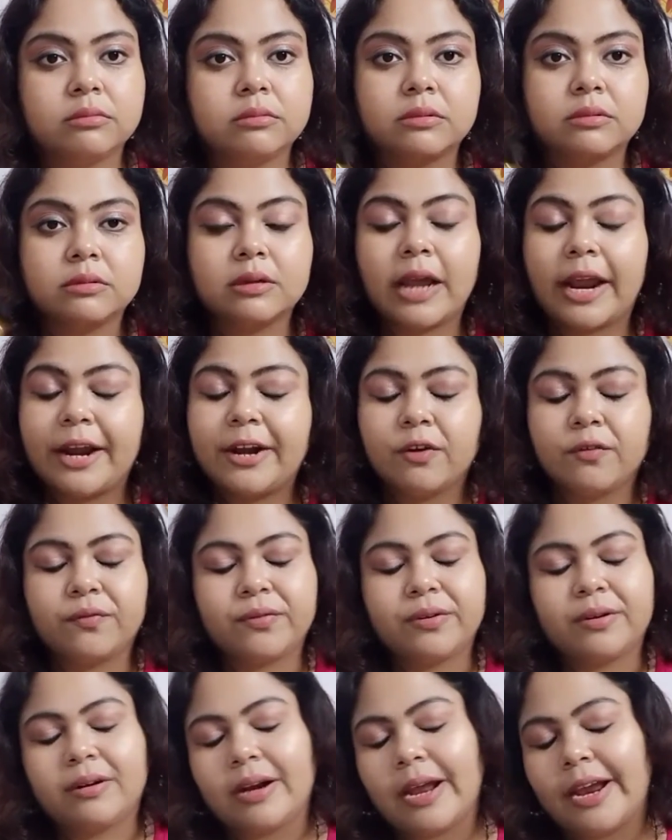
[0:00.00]
kind of
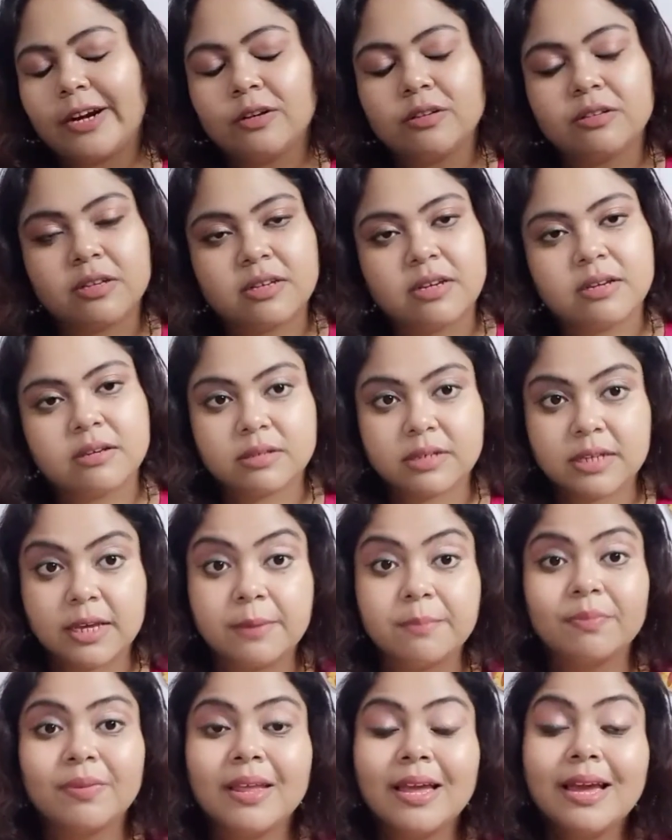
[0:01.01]
try to suggest
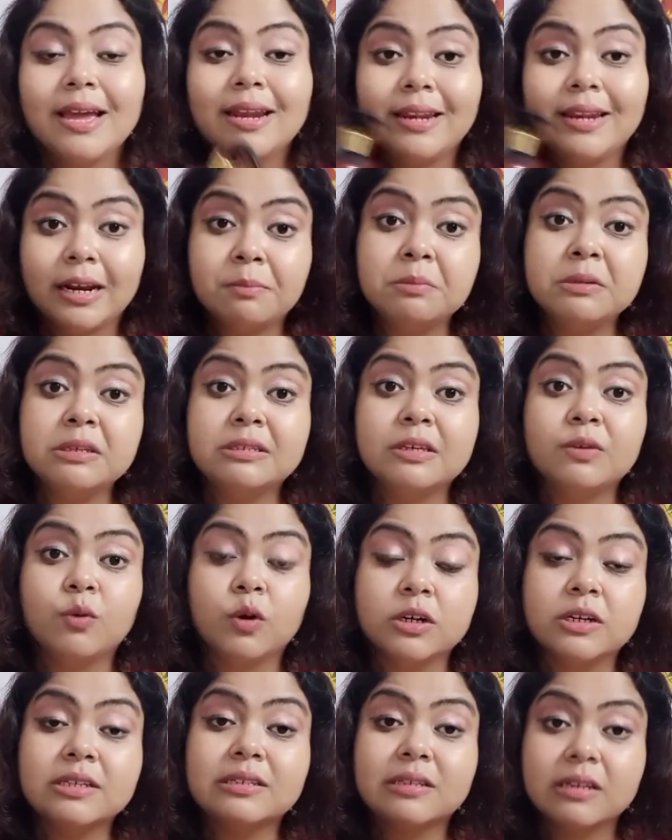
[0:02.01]
him, let me see
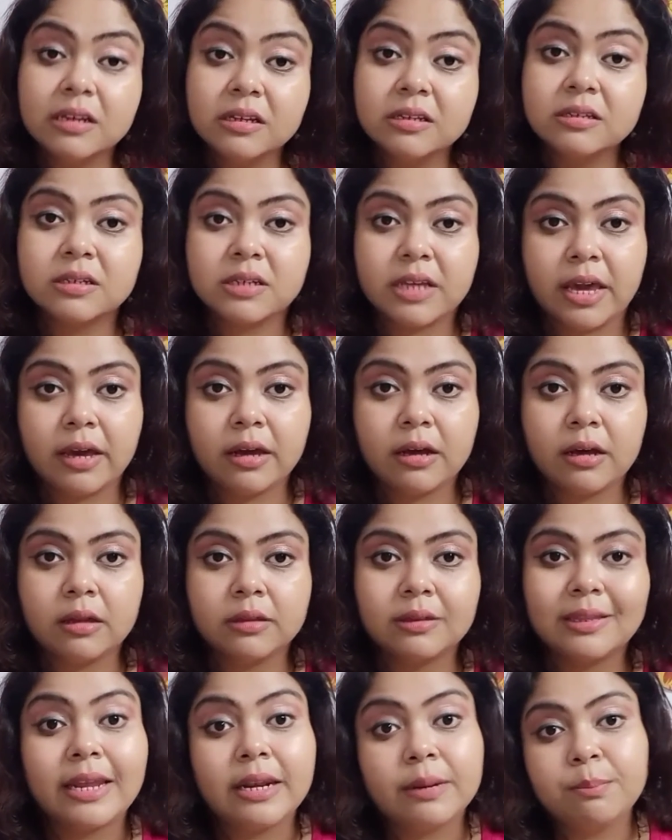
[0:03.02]
what is his take,
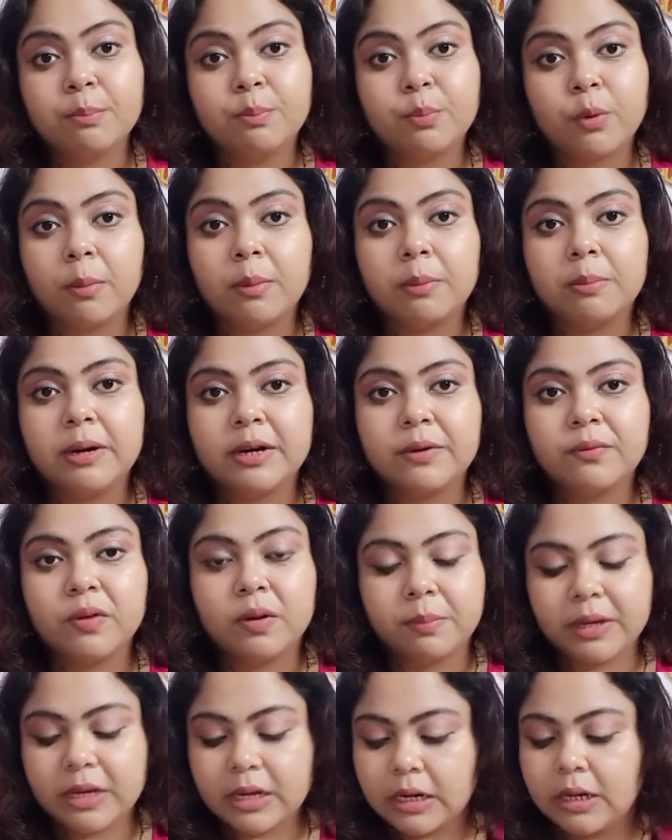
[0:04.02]
then probably it will
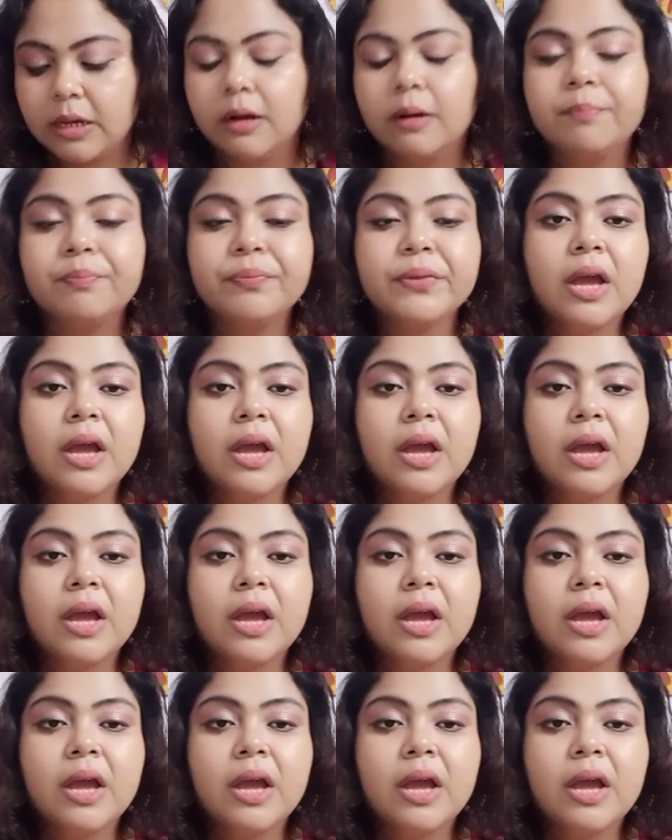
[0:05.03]
be clear.